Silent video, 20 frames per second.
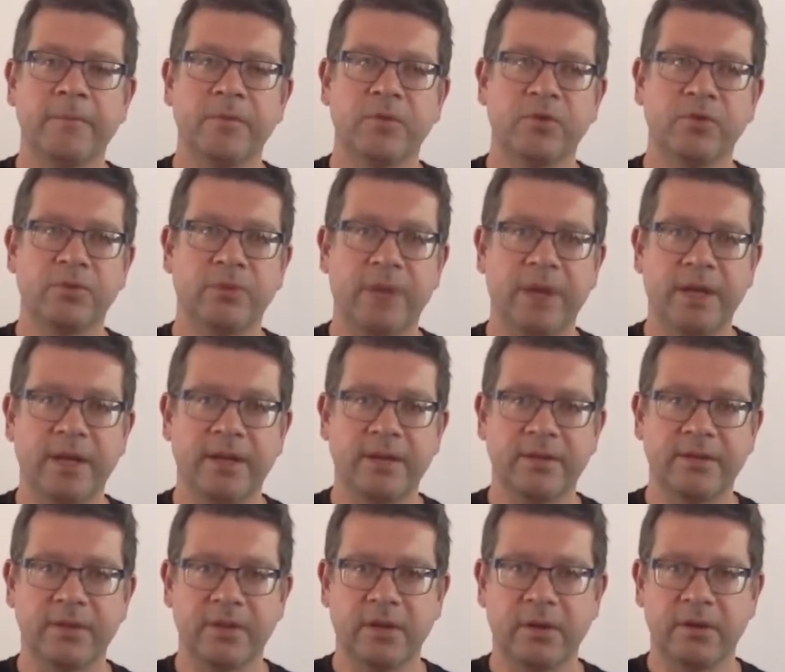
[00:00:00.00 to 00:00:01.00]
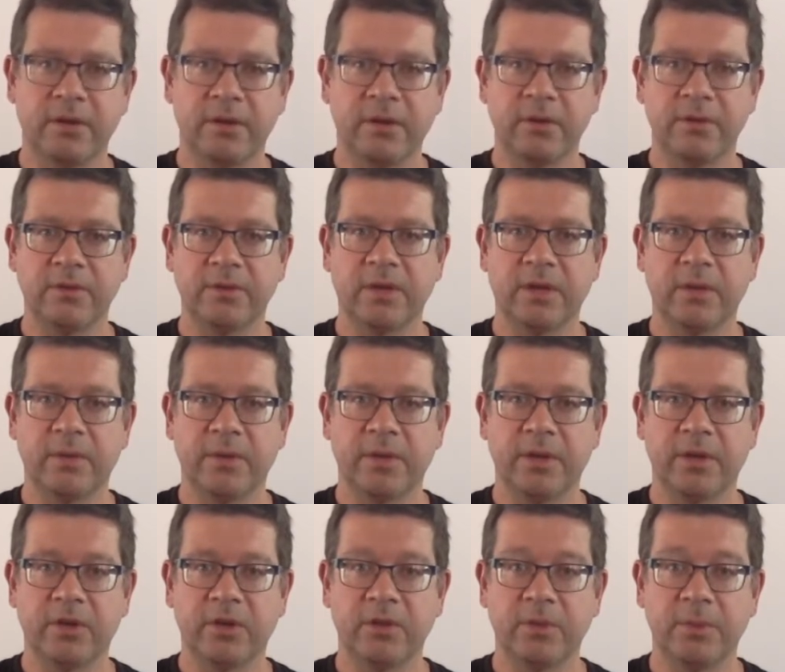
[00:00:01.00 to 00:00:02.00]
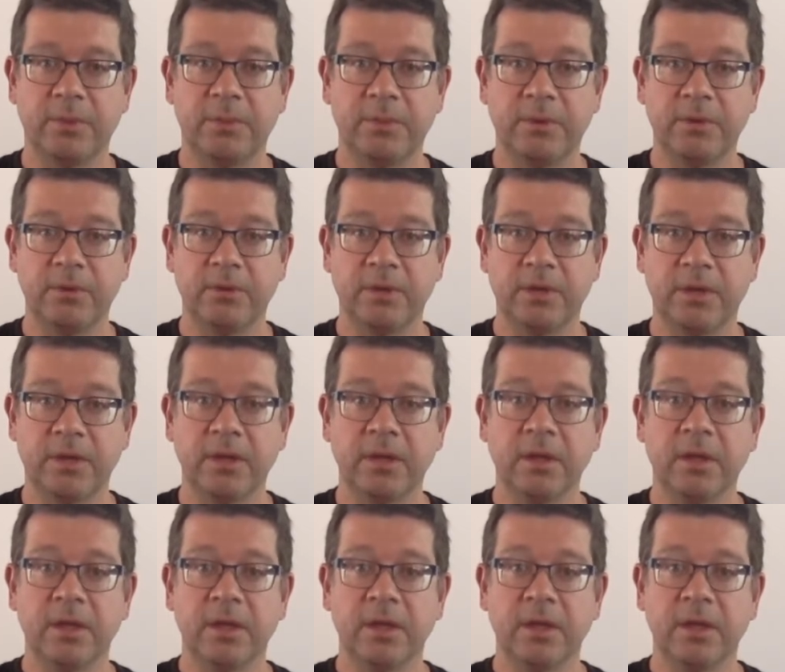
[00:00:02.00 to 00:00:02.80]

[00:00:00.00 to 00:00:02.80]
training scenarios are we going to be building,